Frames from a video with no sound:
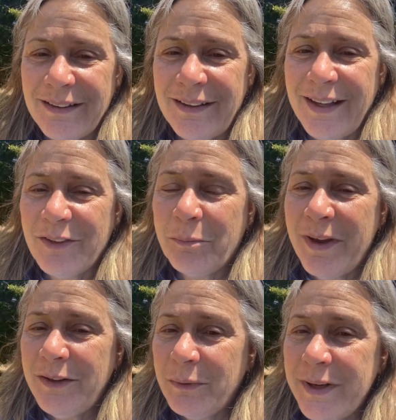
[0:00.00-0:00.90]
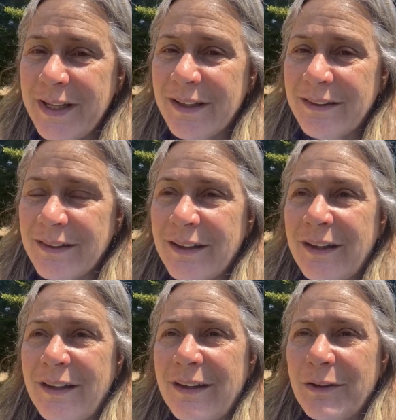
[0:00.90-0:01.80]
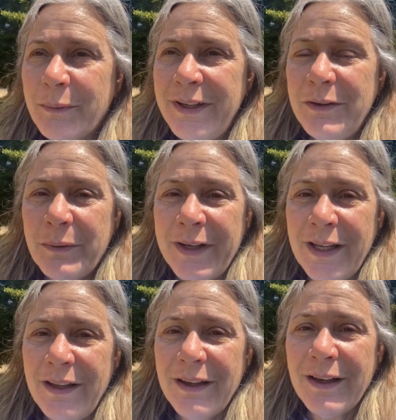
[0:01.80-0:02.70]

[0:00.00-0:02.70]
Today is May 20th, 2020.